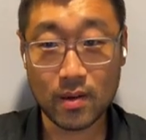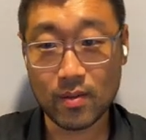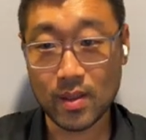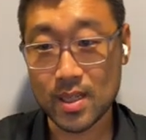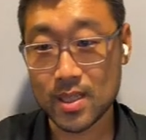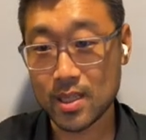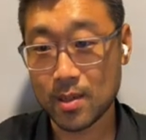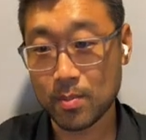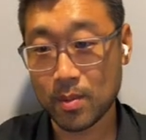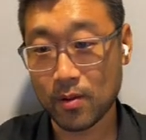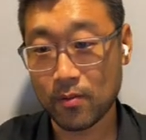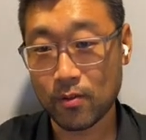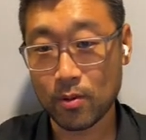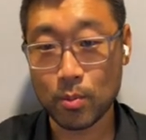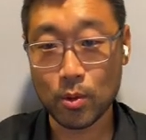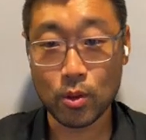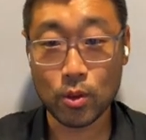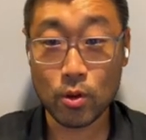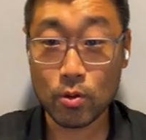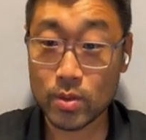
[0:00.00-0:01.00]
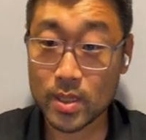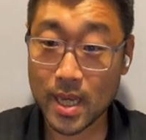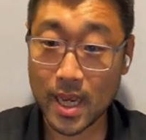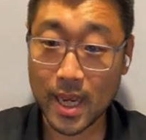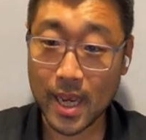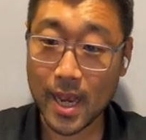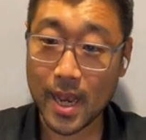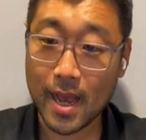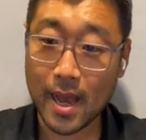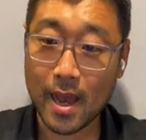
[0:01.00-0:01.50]
if there's something from your
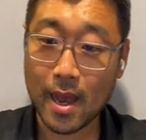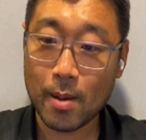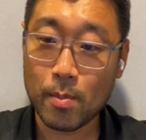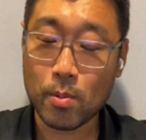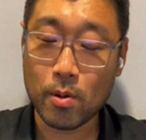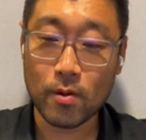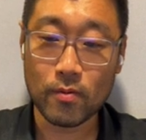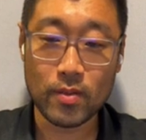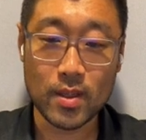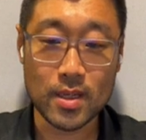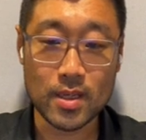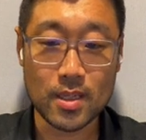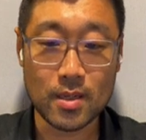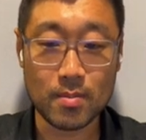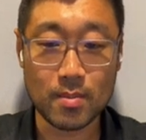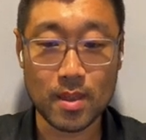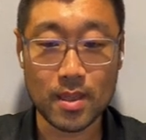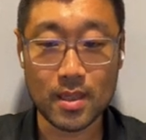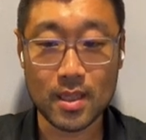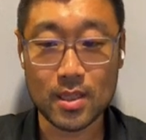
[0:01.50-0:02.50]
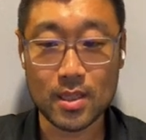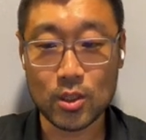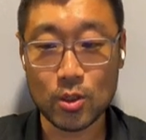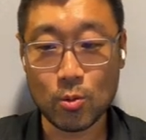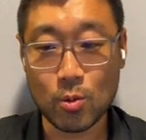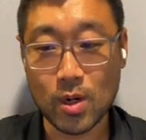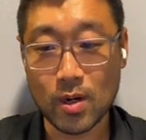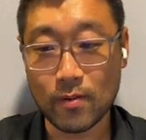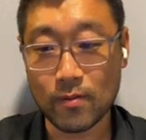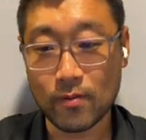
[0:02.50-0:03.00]
note-taking app, or if there's something that you
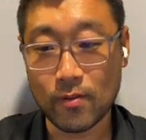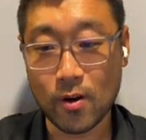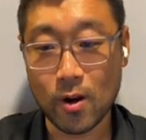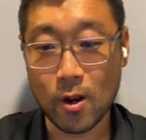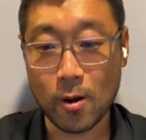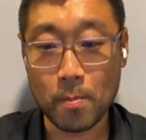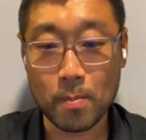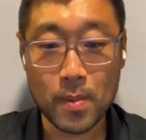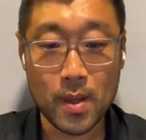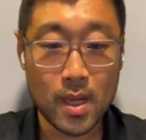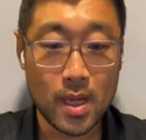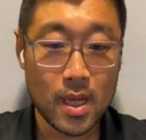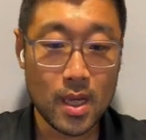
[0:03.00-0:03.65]
want from